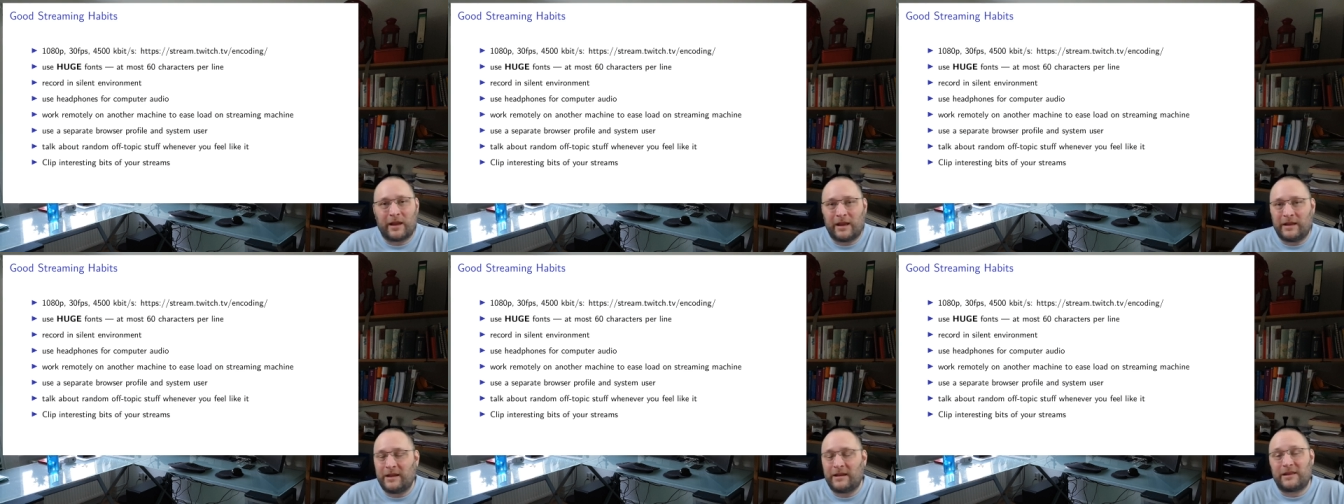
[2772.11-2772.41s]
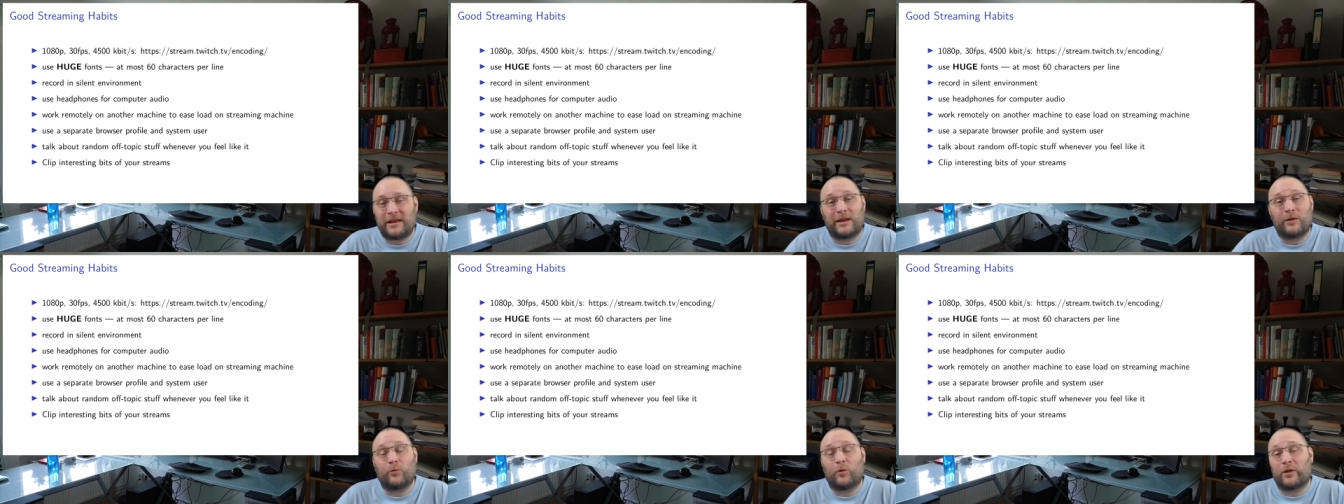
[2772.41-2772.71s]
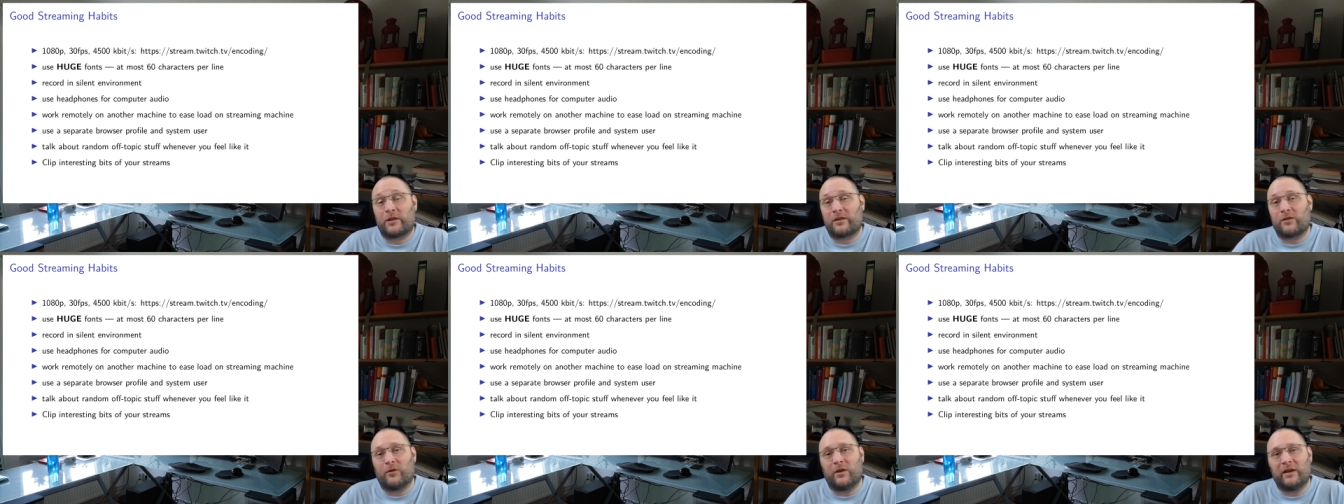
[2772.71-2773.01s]
anything
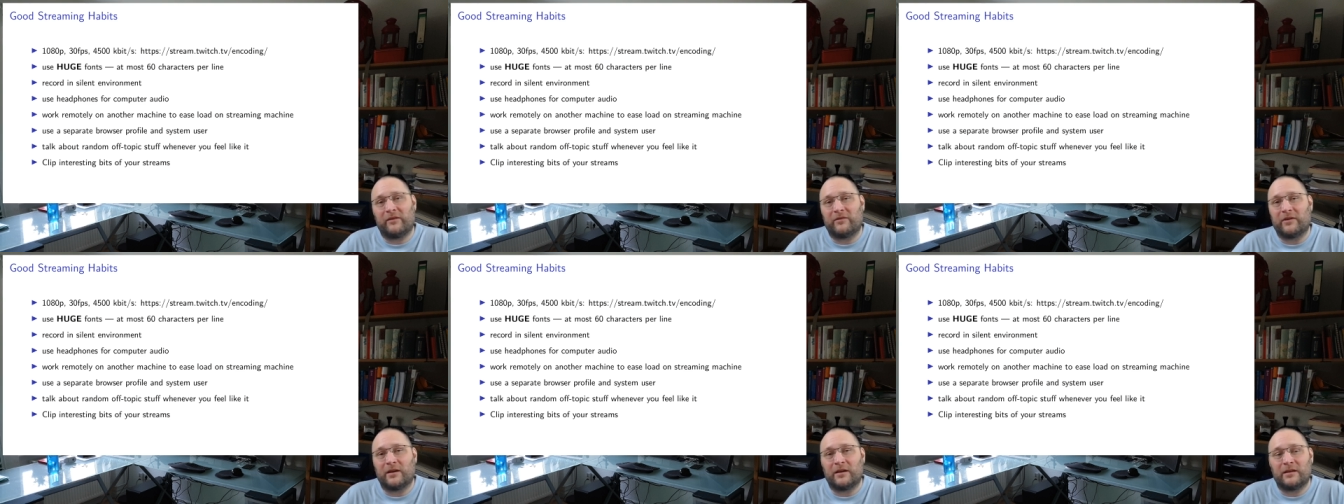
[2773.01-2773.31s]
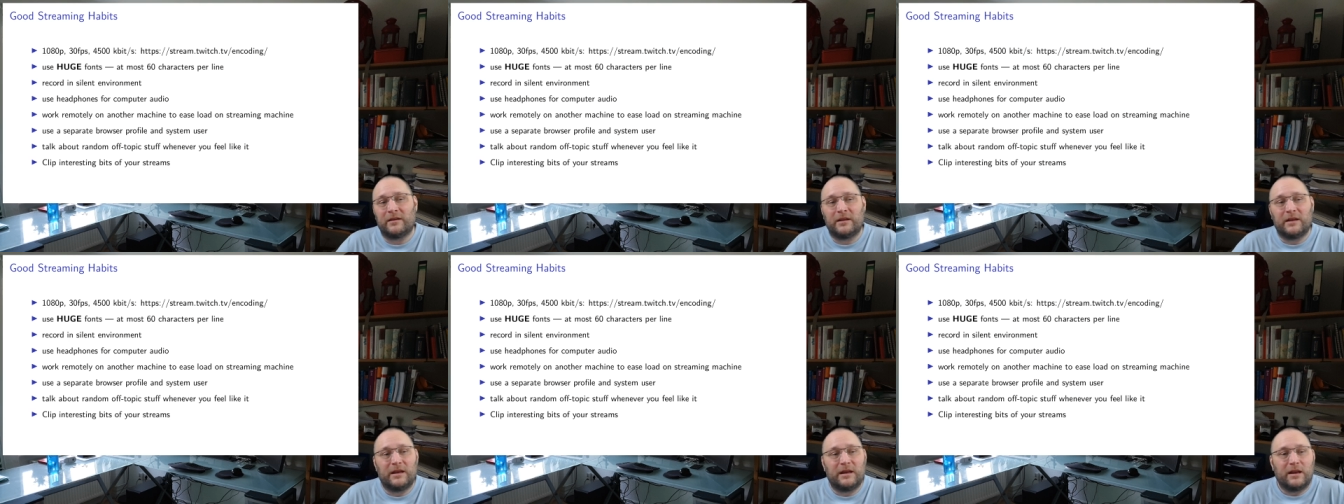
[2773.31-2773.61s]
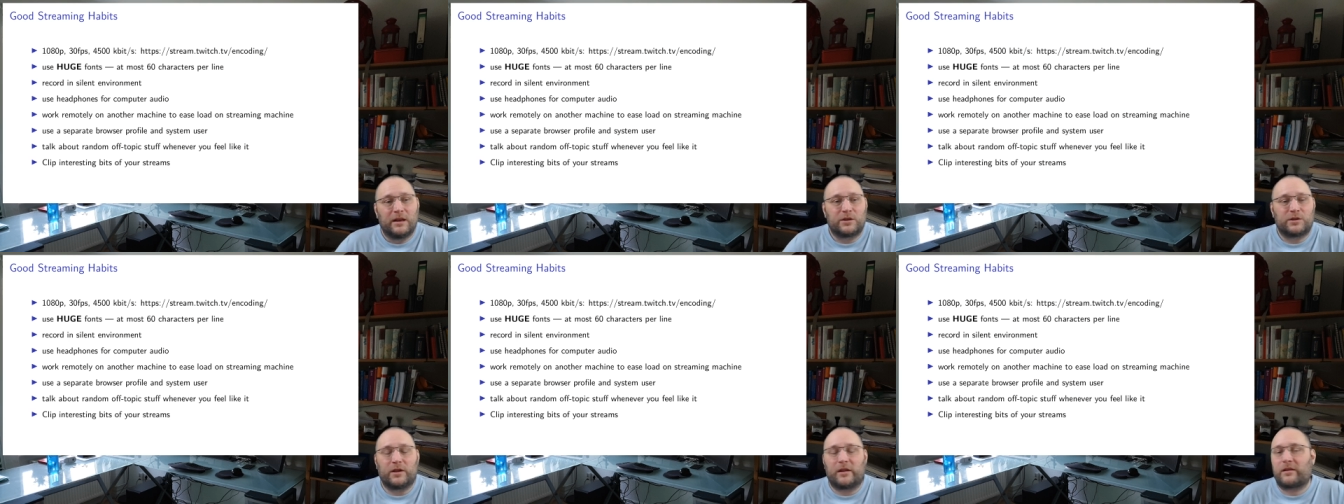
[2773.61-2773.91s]
whatsoever,
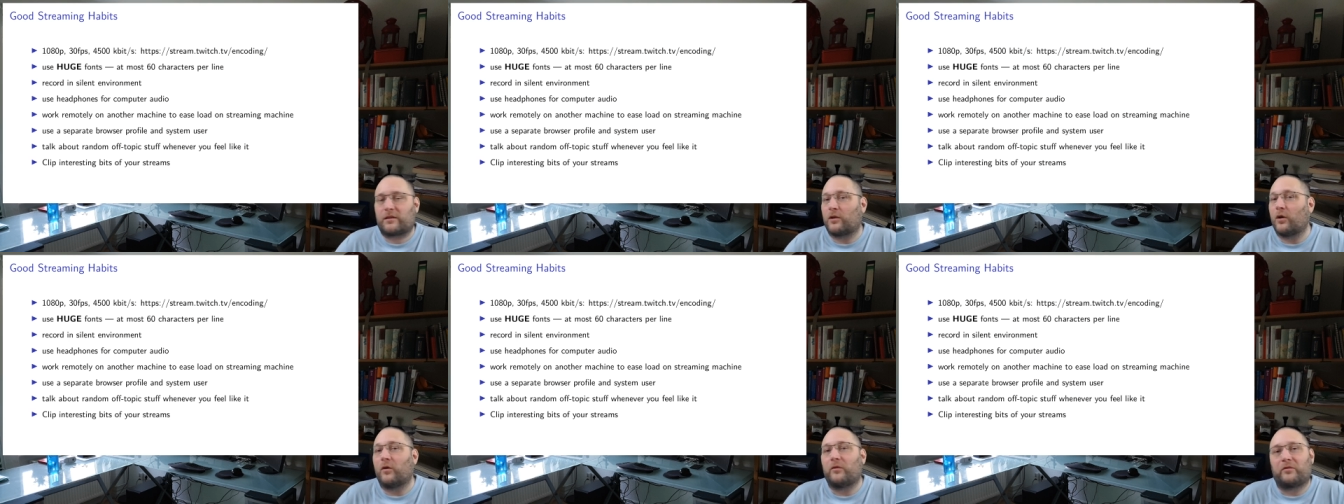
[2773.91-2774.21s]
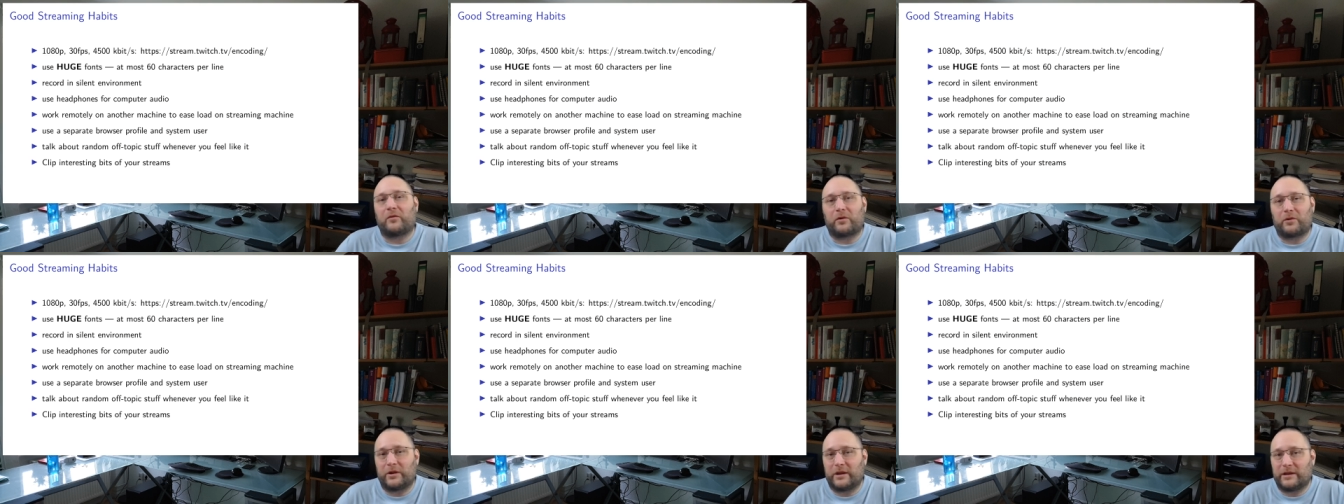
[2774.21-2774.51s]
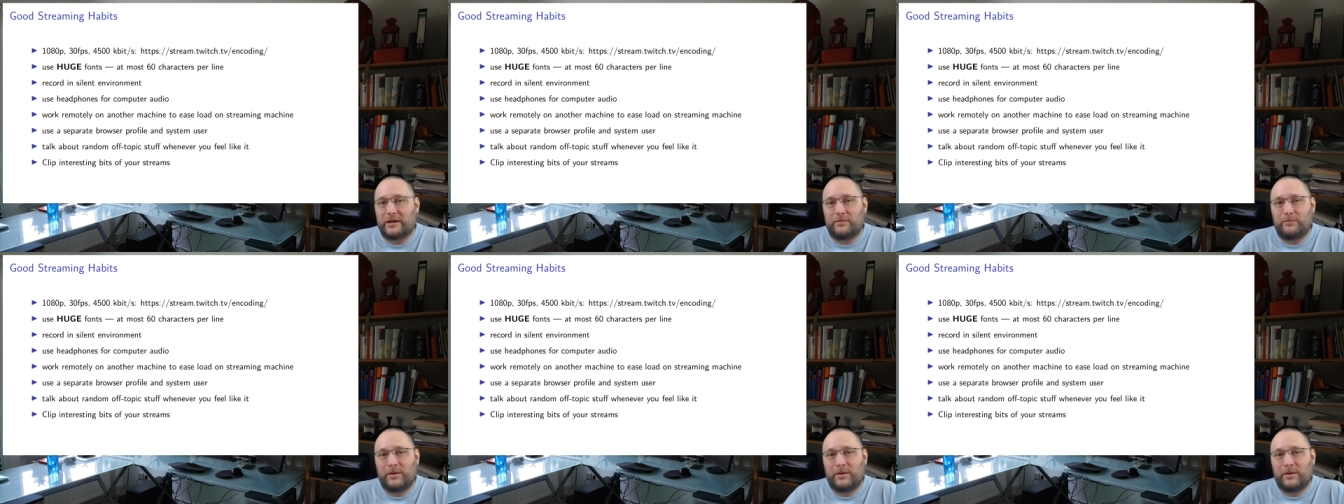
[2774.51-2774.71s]
just go for it.